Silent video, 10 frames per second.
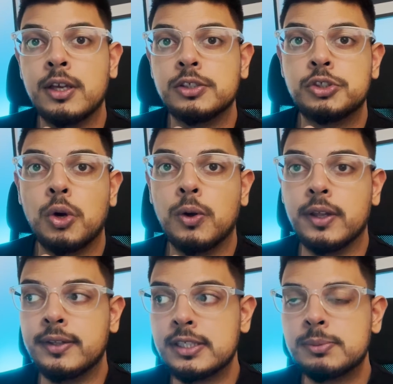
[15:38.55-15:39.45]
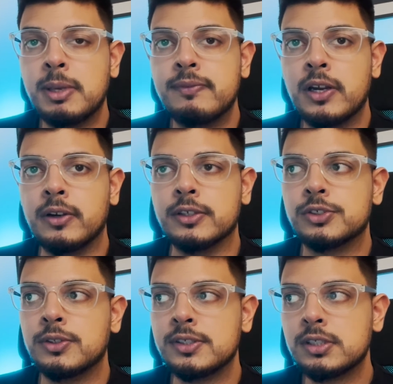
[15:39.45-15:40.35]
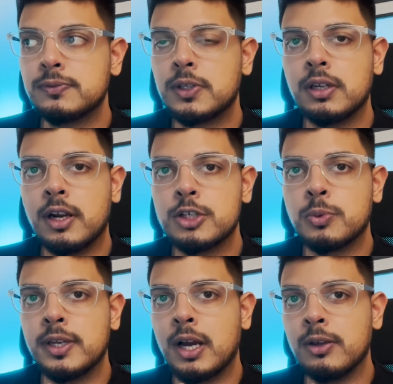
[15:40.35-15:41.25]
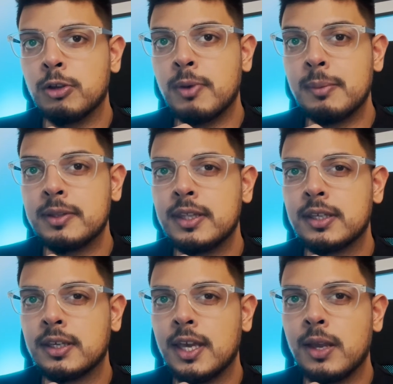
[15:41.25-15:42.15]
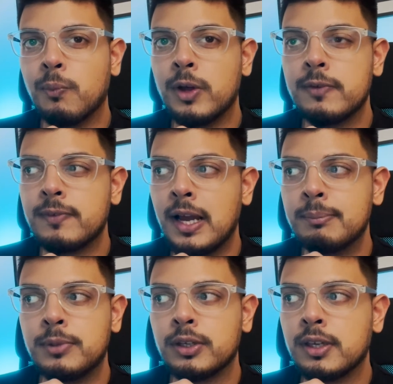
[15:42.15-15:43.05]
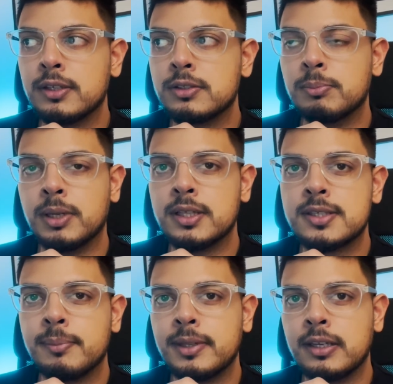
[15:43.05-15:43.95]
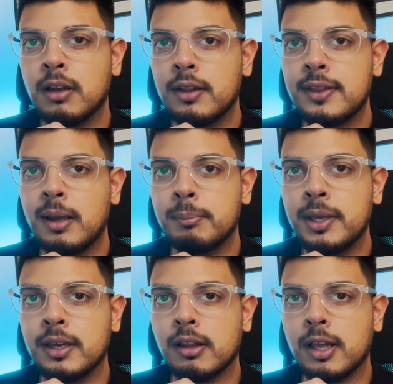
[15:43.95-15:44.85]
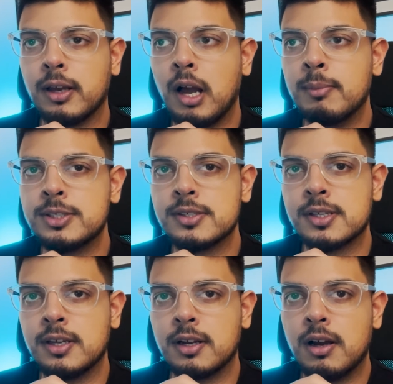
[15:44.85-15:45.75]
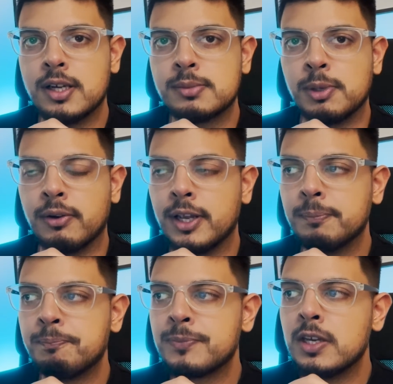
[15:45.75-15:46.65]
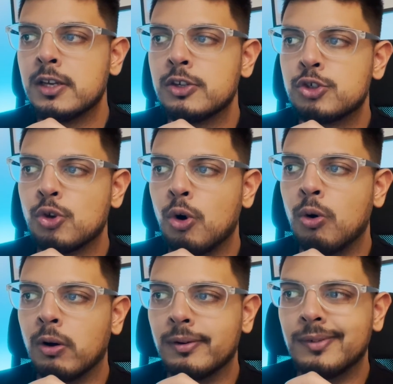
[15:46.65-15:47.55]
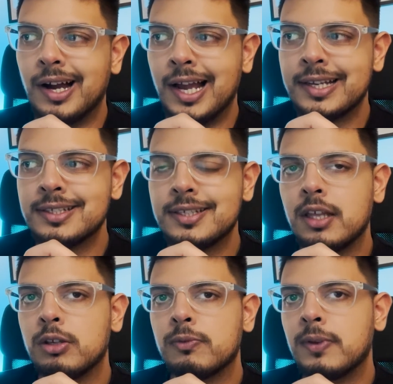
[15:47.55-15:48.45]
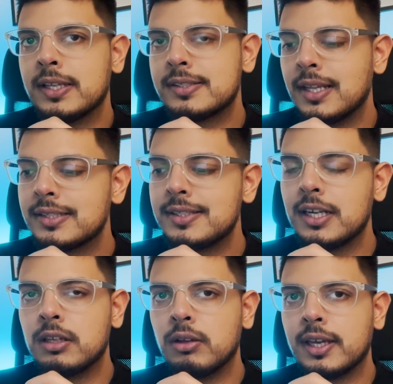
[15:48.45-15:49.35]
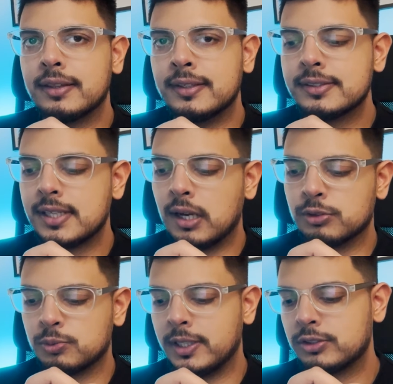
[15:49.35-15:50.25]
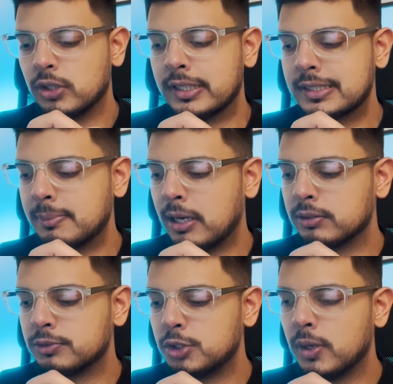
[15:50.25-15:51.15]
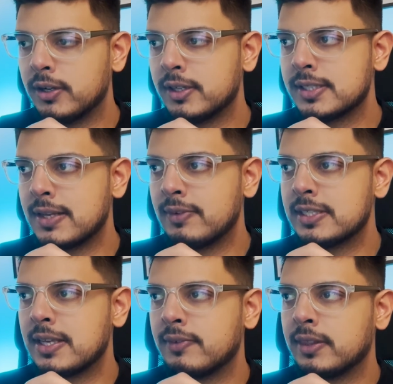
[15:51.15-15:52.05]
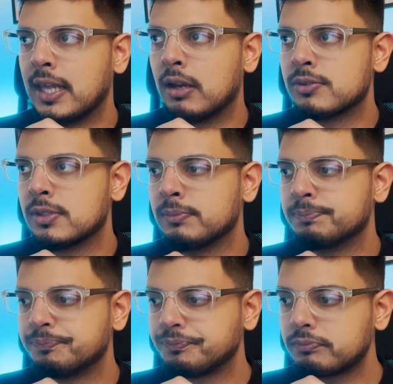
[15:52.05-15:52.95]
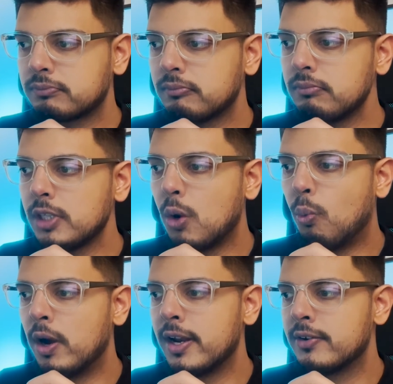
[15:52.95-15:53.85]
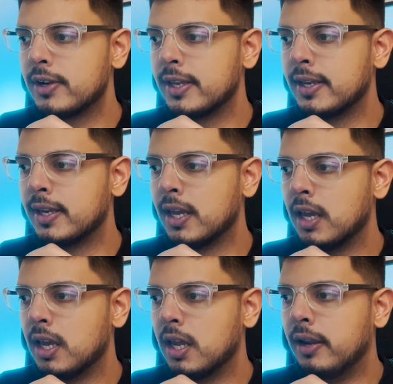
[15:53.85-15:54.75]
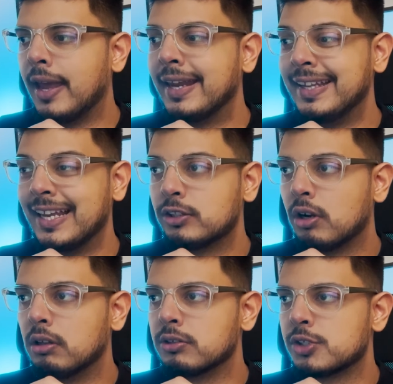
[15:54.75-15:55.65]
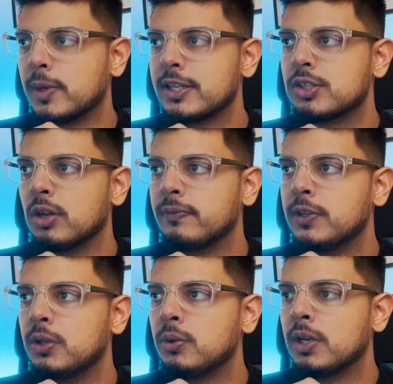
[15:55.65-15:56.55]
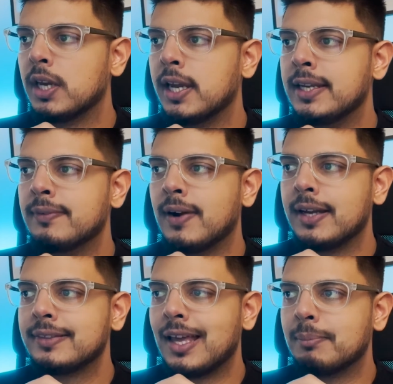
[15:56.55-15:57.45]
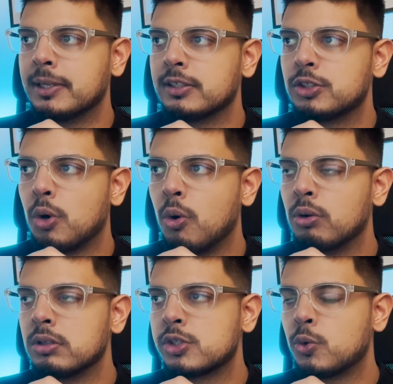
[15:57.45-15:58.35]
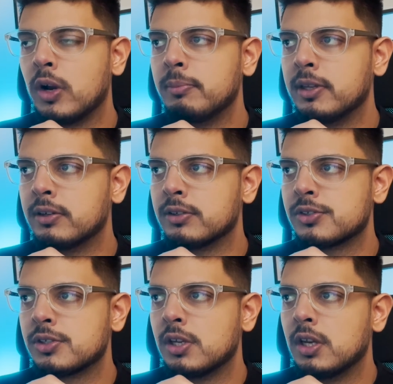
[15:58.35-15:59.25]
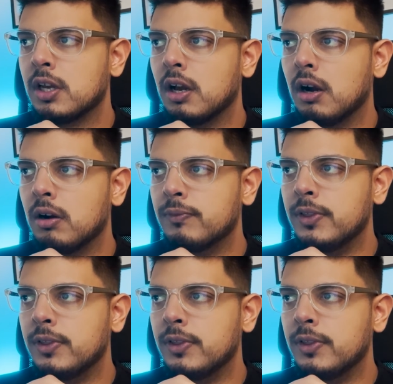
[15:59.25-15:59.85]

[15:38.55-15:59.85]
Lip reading: So this may vary. So this is for a large one. Now you might be thinking, hey, what if I'm looking to build something not that big? Like how much is it going to cost me, right? So I can tell you, let's take a look at this house, right? So it's about $277,198, right? So if you divide that by the total square meters of